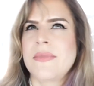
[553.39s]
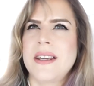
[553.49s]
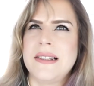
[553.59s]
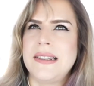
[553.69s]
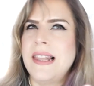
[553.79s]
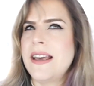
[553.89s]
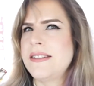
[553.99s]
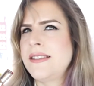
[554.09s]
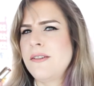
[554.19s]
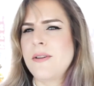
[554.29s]

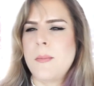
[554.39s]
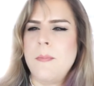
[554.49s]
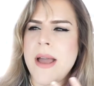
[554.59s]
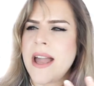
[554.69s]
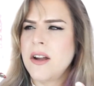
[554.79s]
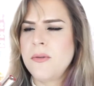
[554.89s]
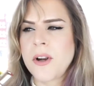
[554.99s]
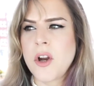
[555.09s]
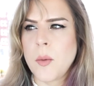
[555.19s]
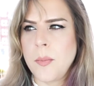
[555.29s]
less of a bang for
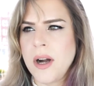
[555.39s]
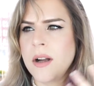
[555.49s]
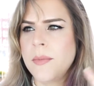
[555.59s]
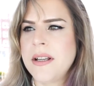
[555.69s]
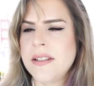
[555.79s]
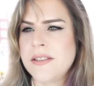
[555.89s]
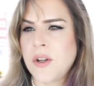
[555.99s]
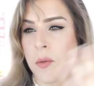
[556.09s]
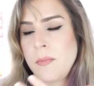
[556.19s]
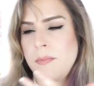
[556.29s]
your buck because
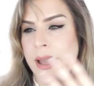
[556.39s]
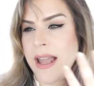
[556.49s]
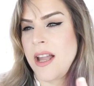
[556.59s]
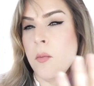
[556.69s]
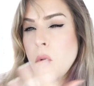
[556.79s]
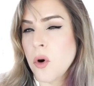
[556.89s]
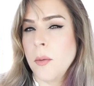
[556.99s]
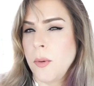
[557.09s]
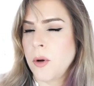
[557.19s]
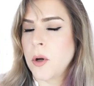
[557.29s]
you're paying more
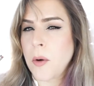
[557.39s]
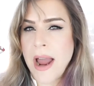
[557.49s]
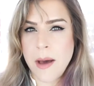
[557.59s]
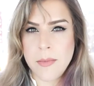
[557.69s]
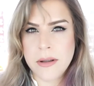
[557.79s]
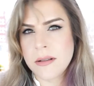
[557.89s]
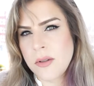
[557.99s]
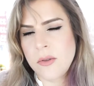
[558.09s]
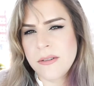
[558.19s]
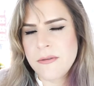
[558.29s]
per gram
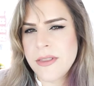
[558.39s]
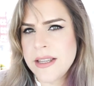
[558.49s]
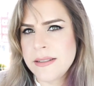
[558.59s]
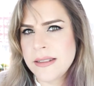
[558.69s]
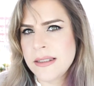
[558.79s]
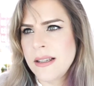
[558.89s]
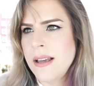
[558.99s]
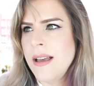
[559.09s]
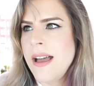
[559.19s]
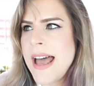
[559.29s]
with this,
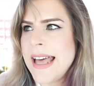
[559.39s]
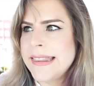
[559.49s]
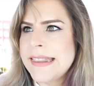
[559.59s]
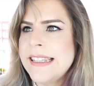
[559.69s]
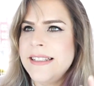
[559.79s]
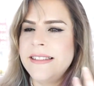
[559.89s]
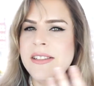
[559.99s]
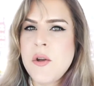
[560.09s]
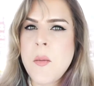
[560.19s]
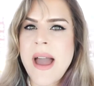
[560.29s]
at
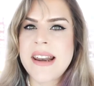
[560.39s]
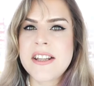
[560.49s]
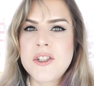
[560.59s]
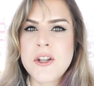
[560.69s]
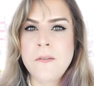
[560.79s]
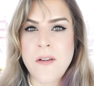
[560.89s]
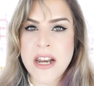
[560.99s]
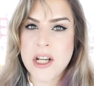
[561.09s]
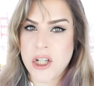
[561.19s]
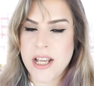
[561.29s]
least you manage to
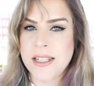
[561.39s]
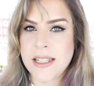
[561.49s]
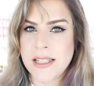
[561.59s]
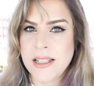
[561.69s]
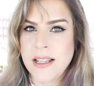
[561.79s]
finish it